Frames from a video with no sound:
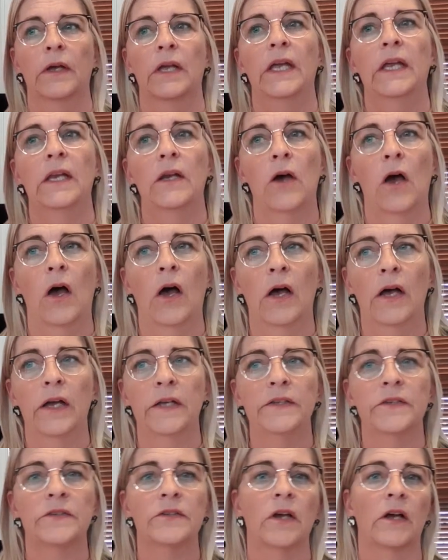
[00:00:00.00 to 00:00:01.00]
in
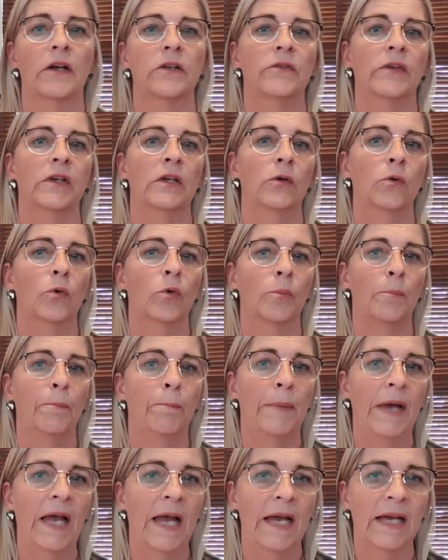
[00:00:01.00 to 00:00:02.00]
hindsight, when you look
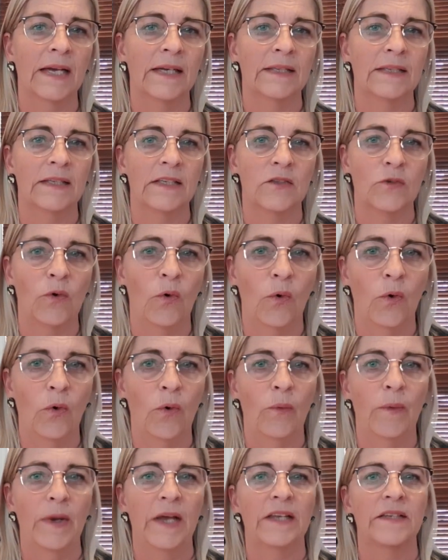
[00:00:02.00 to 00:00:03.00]
back, there is
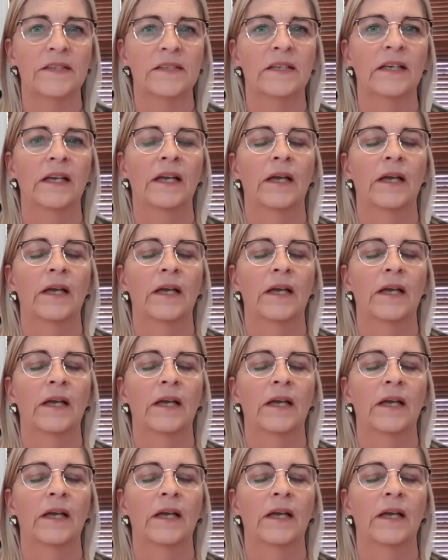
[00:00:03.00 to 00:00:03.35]
always